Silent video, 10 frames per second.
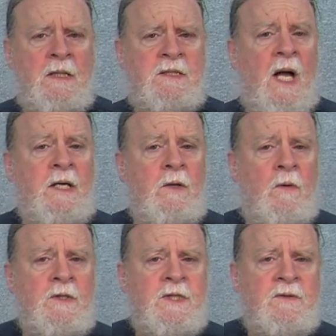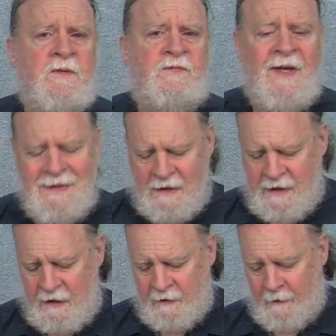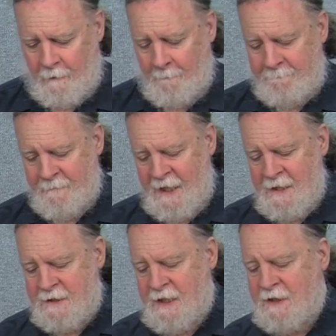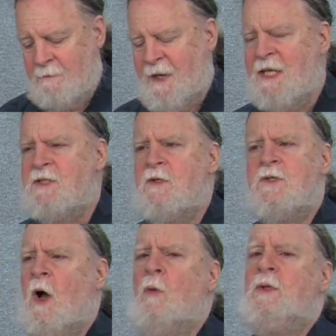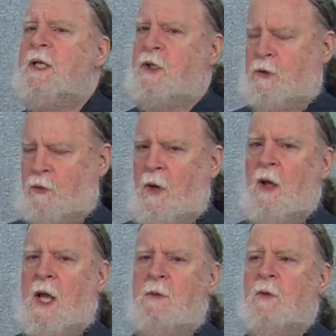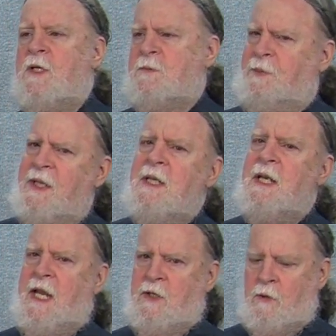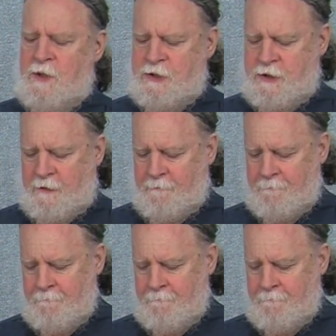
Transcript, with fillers: Donohue also defended Giglio, saying the pastor's only crime was being a Christian.